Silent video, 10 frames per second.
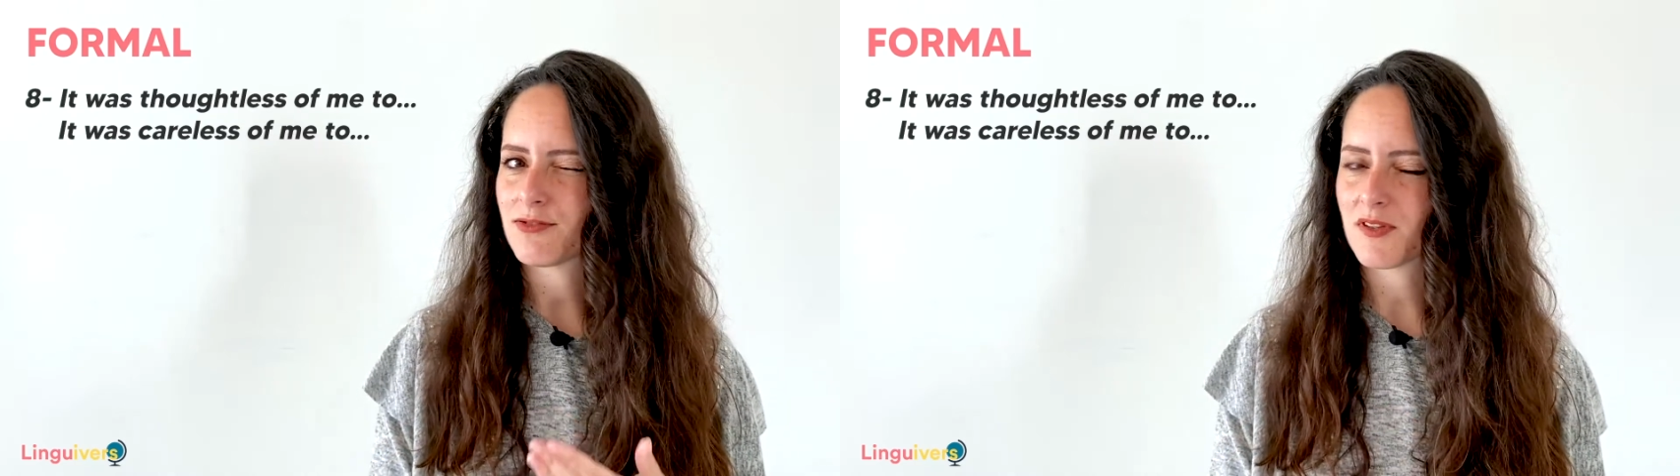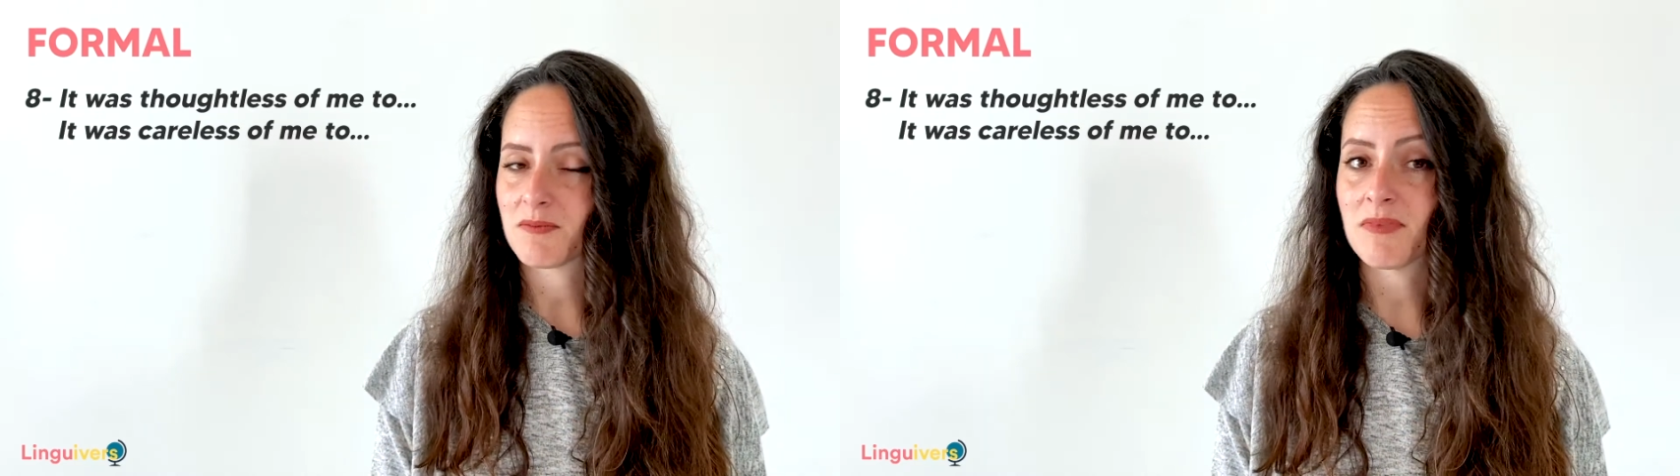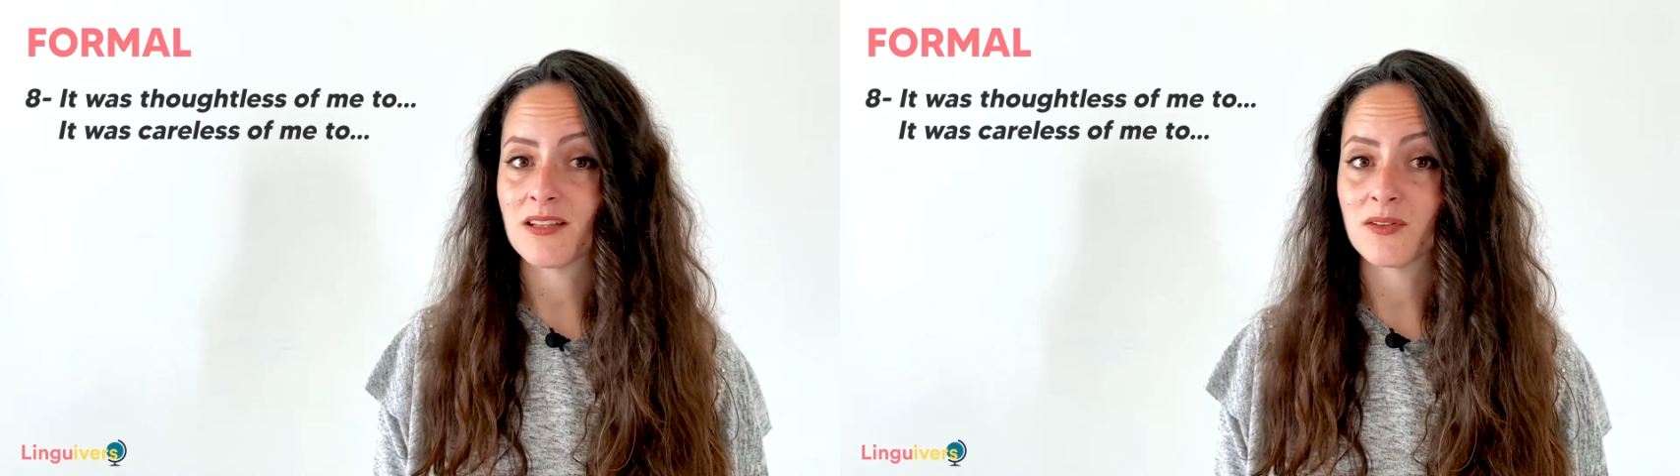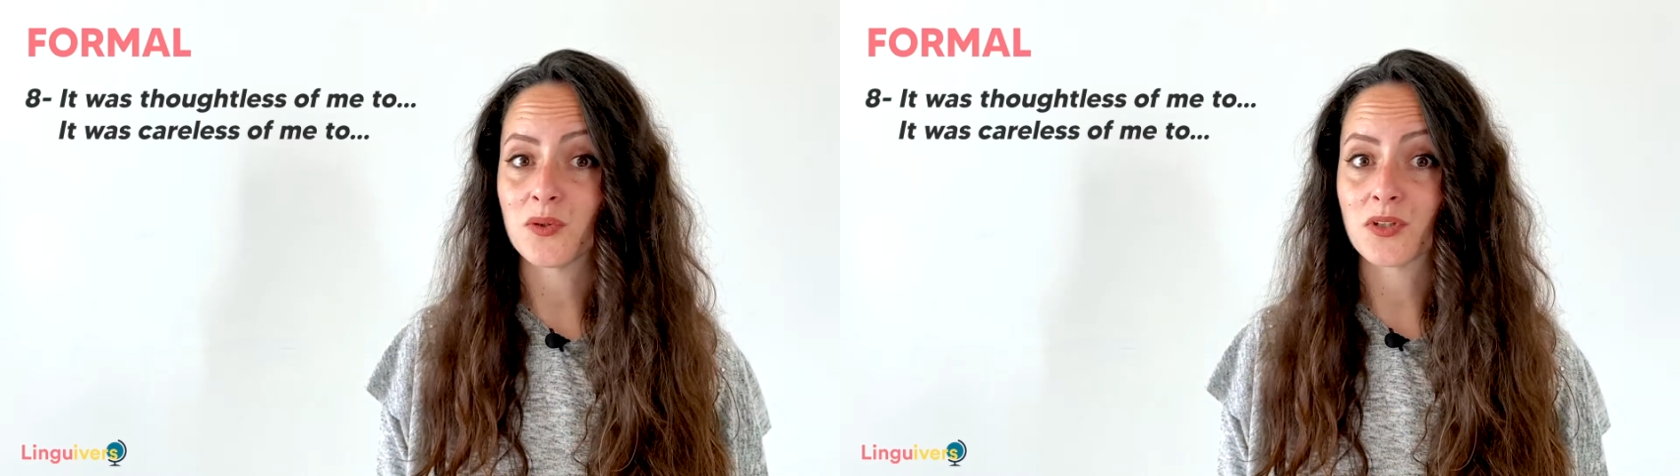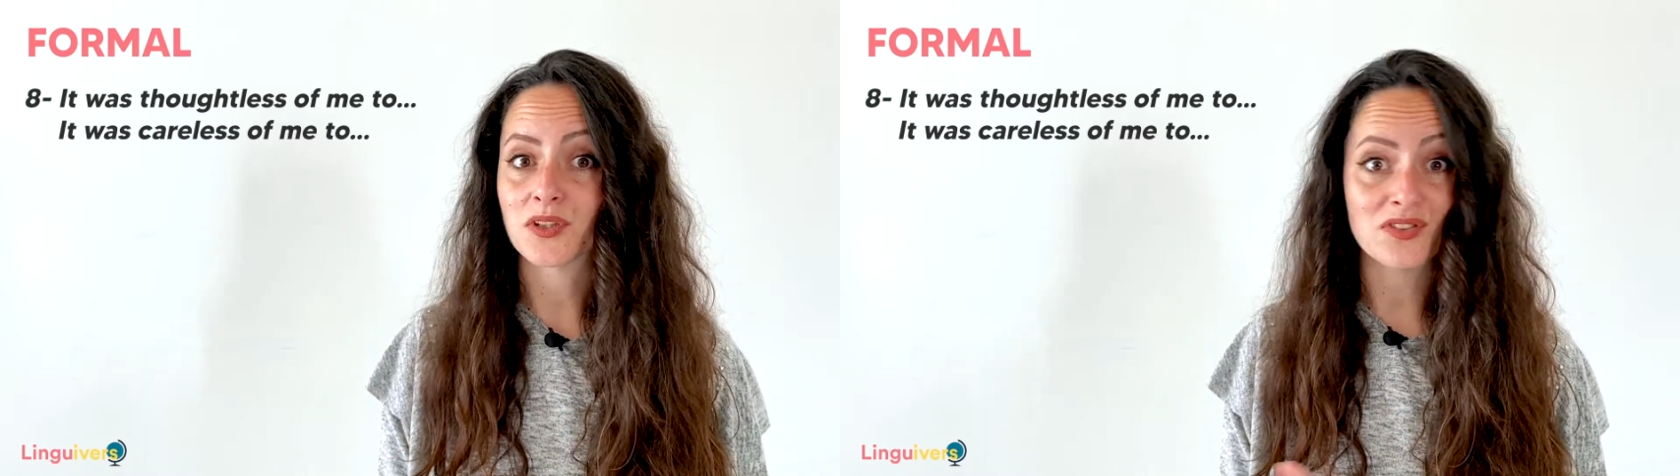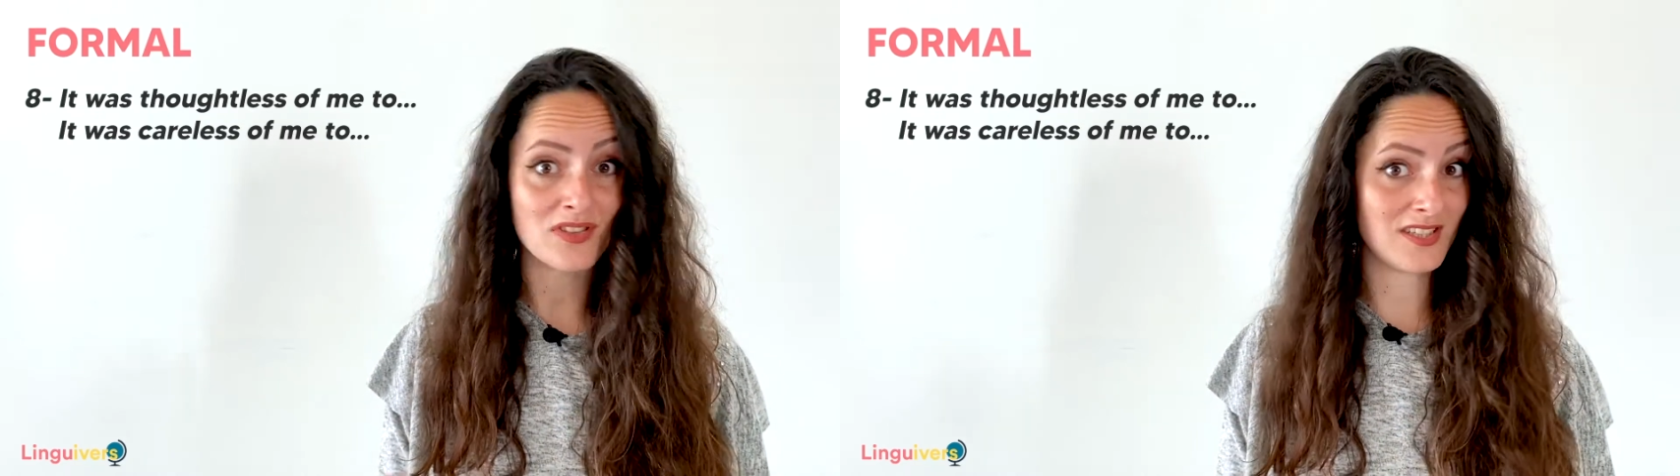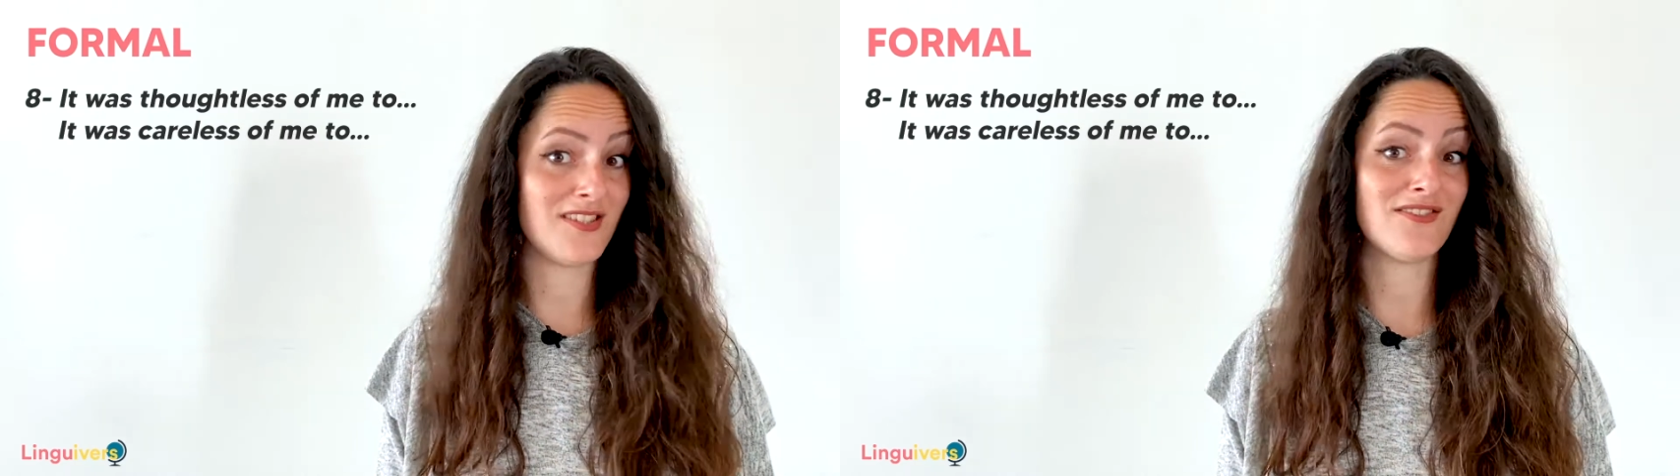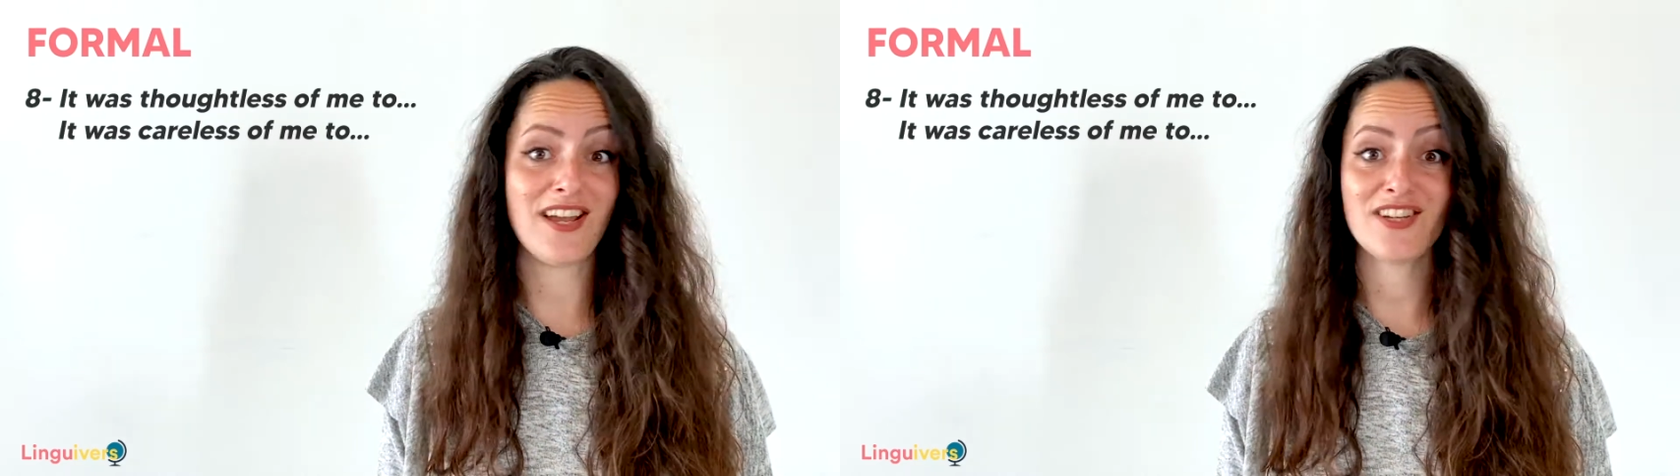treatment or
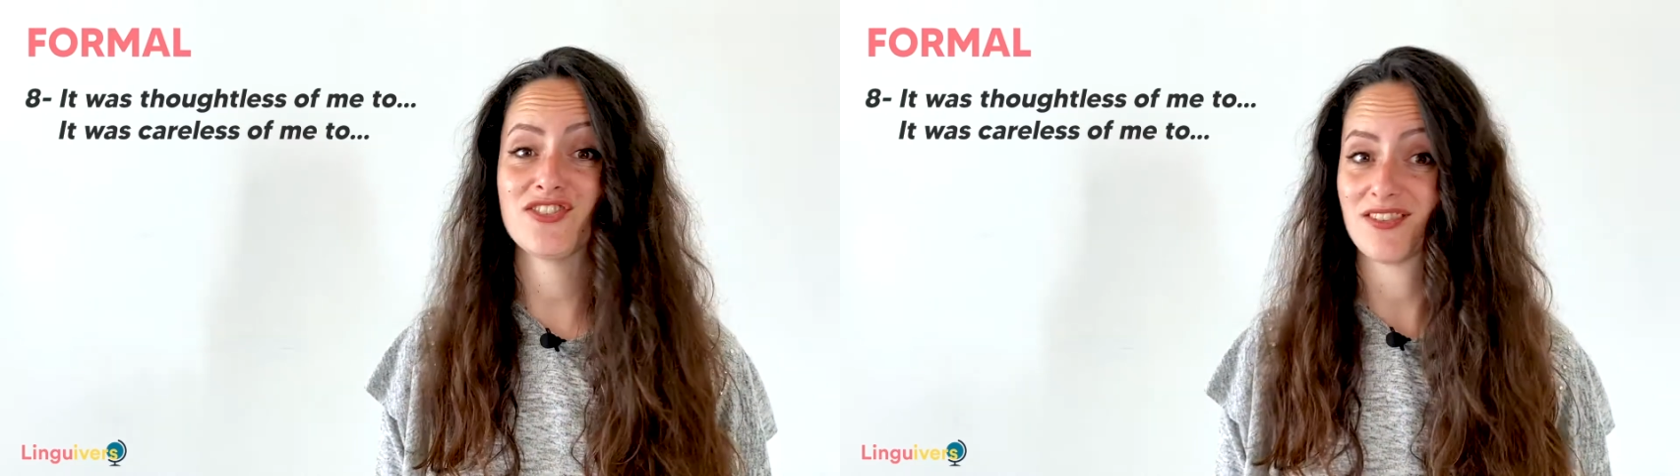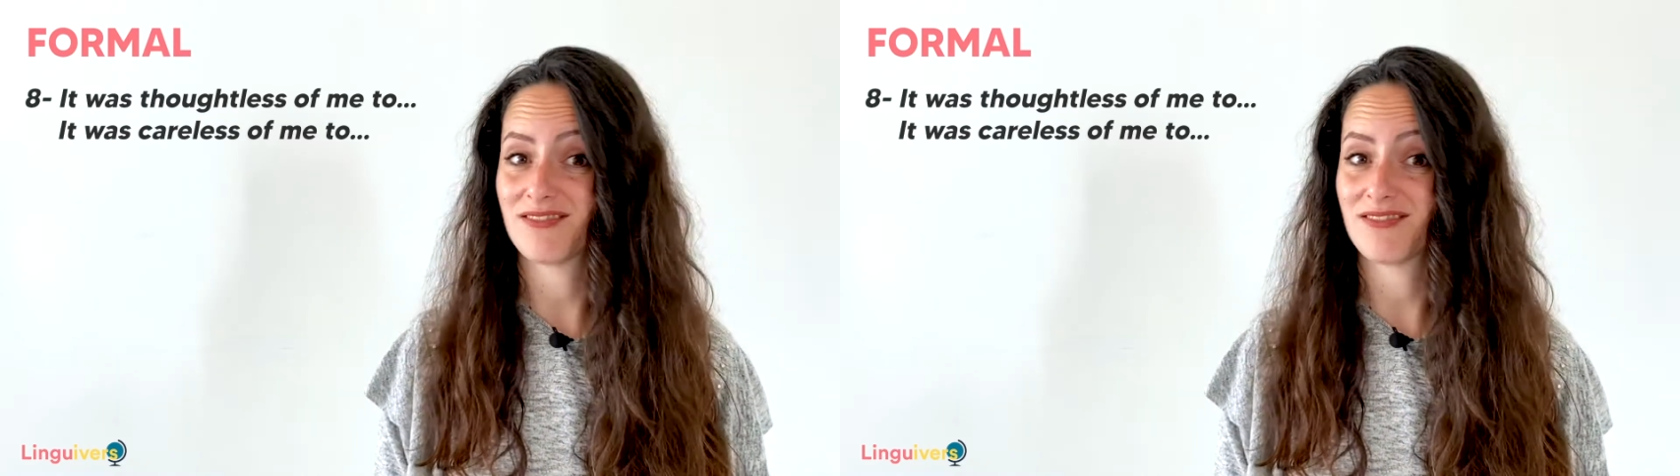consideration.